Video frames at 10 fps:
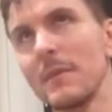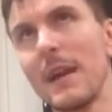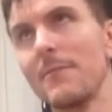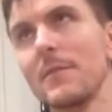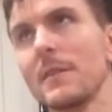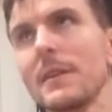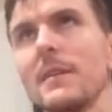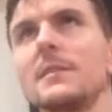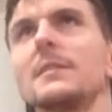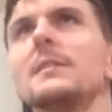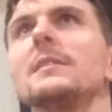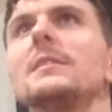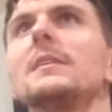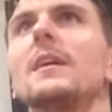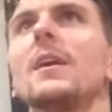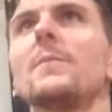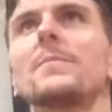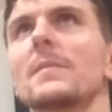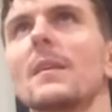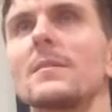Okay.
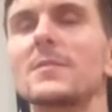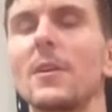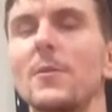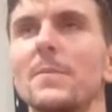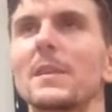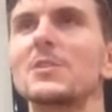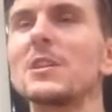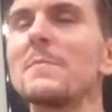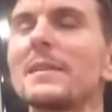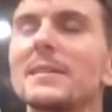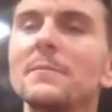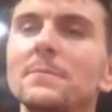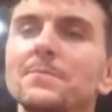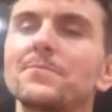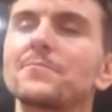So, she met him.